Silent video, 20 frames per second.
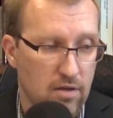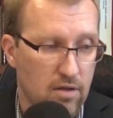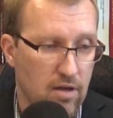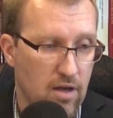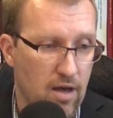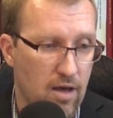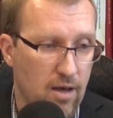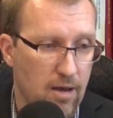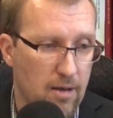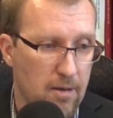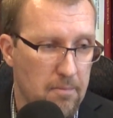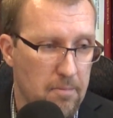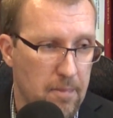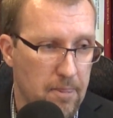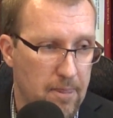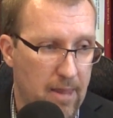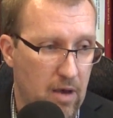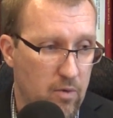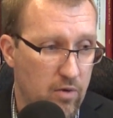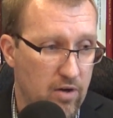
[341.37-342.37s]

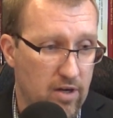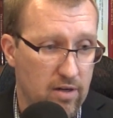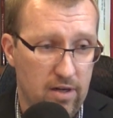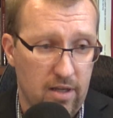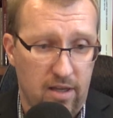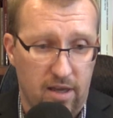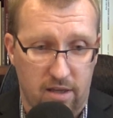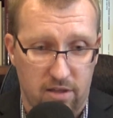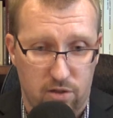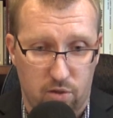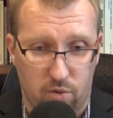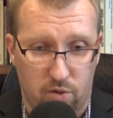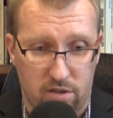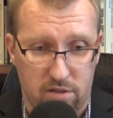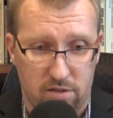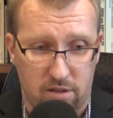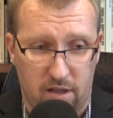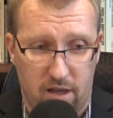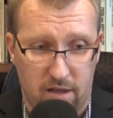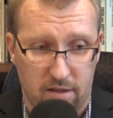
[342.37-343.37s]
That would indicate to
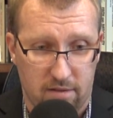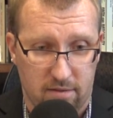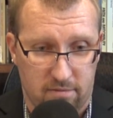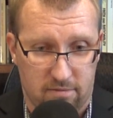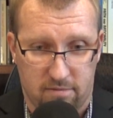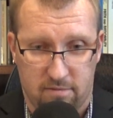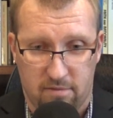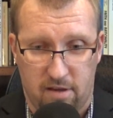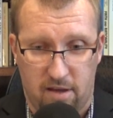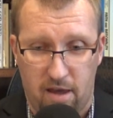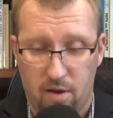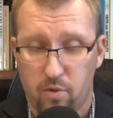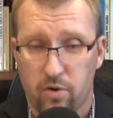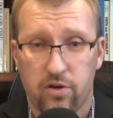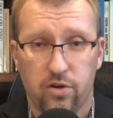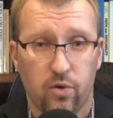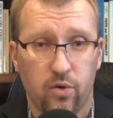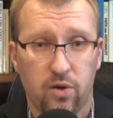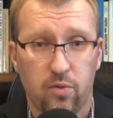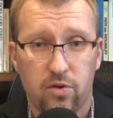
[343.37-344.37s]
us that, hey, we're
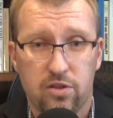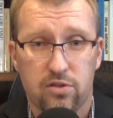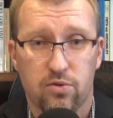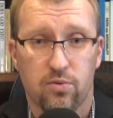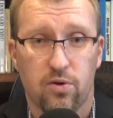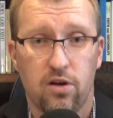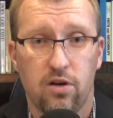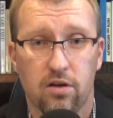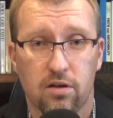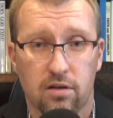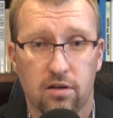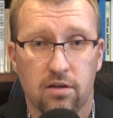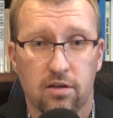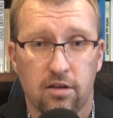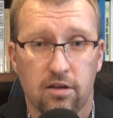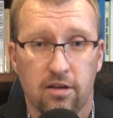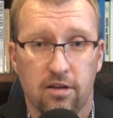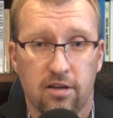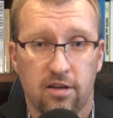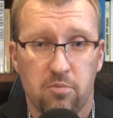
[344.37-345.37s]
doing what's wrong.
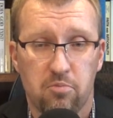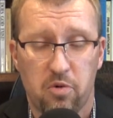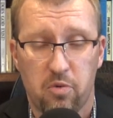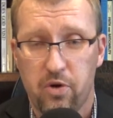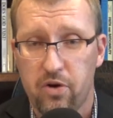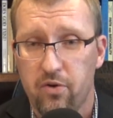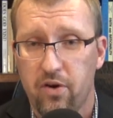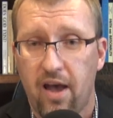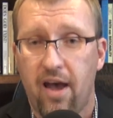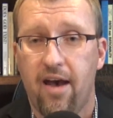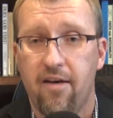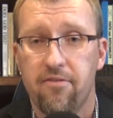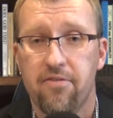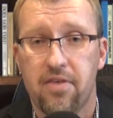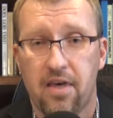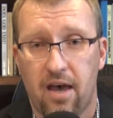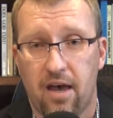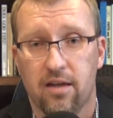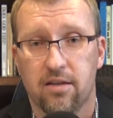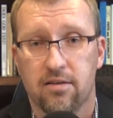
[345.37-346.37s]
But we don't have
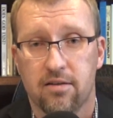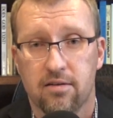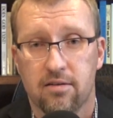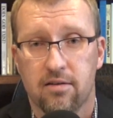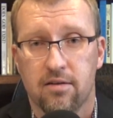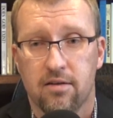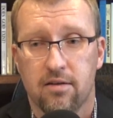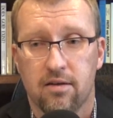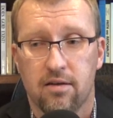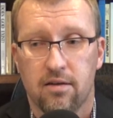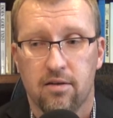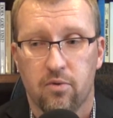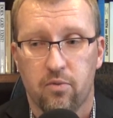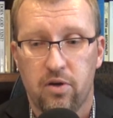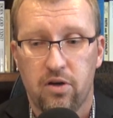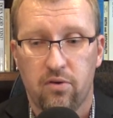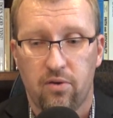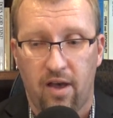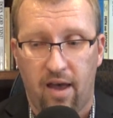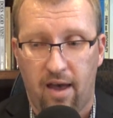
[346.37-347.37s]
that. We
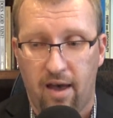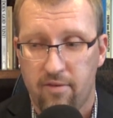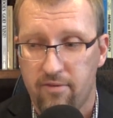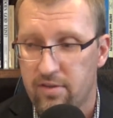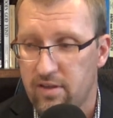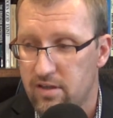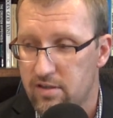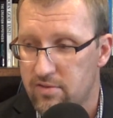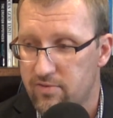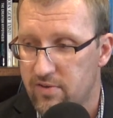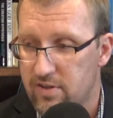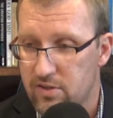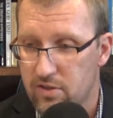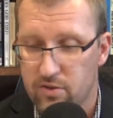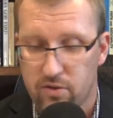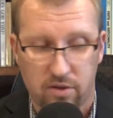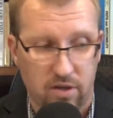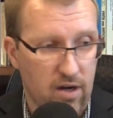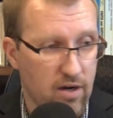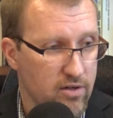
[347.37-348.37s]
don't have these
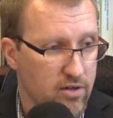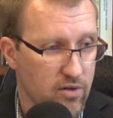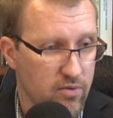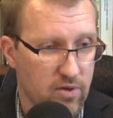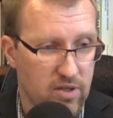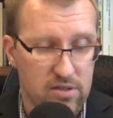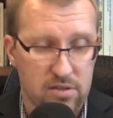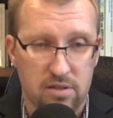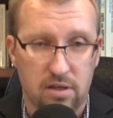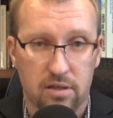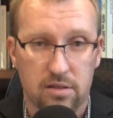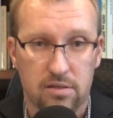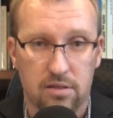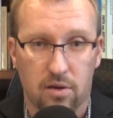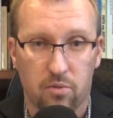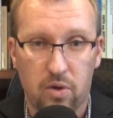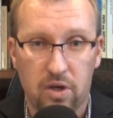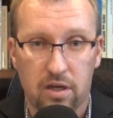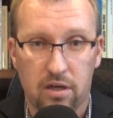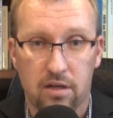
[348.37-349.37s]
physical characteristics
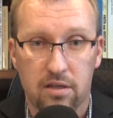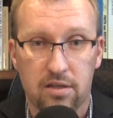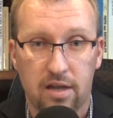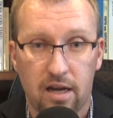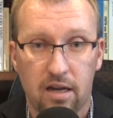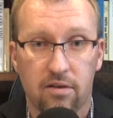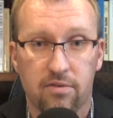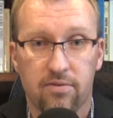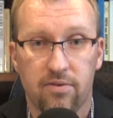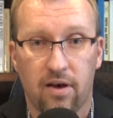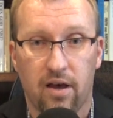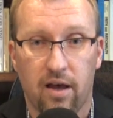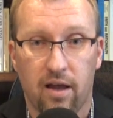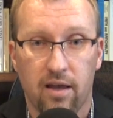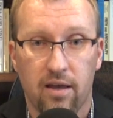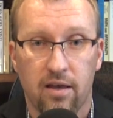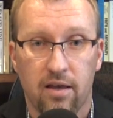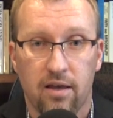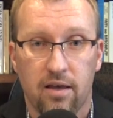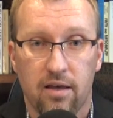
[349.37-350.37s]
that we can
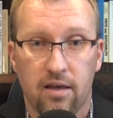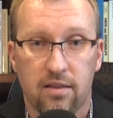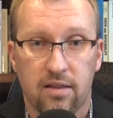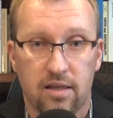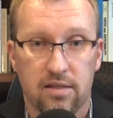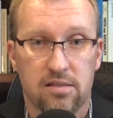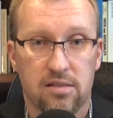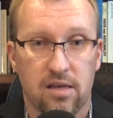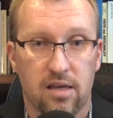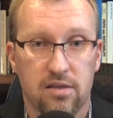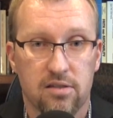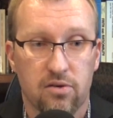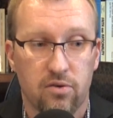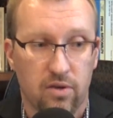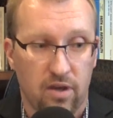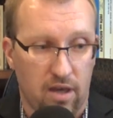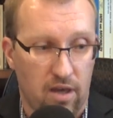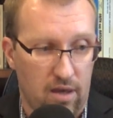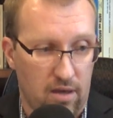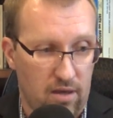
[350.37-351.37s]
identify that says,
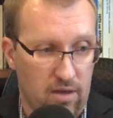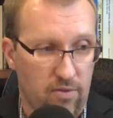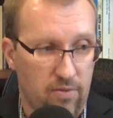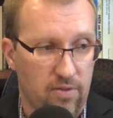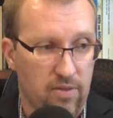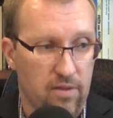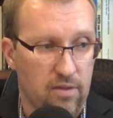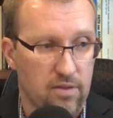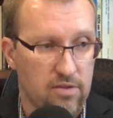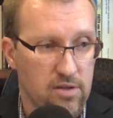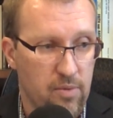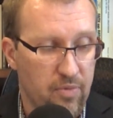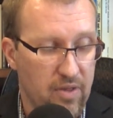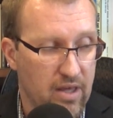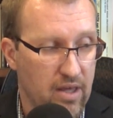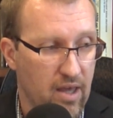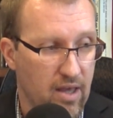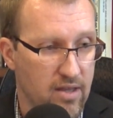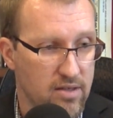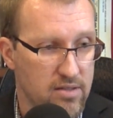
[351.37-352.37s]
okay, if
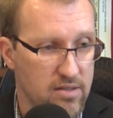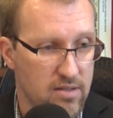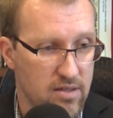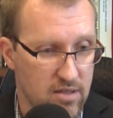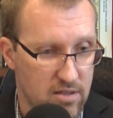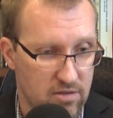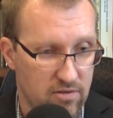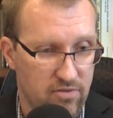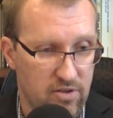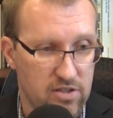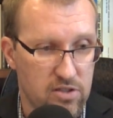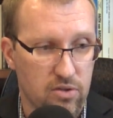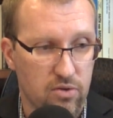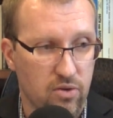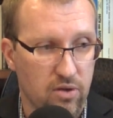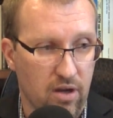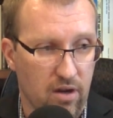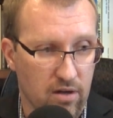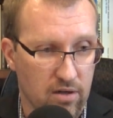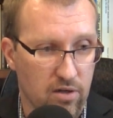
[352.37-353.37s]
something has this physical
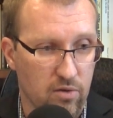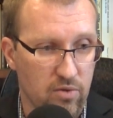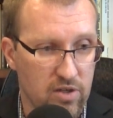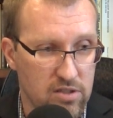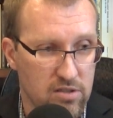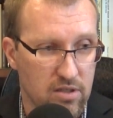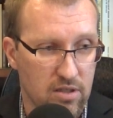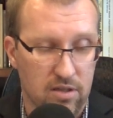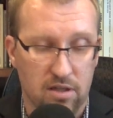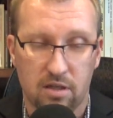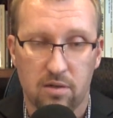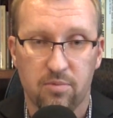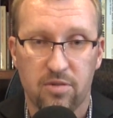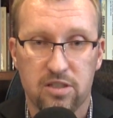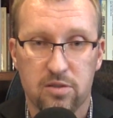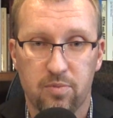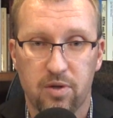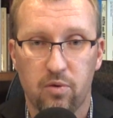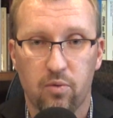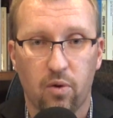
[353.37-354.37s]
characteristic, then it
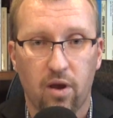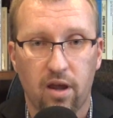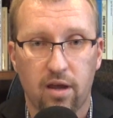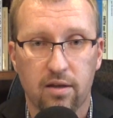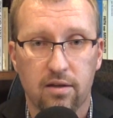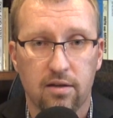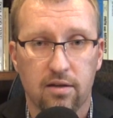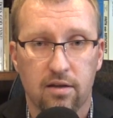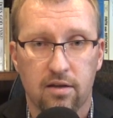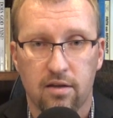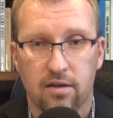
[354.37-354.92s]
must be right.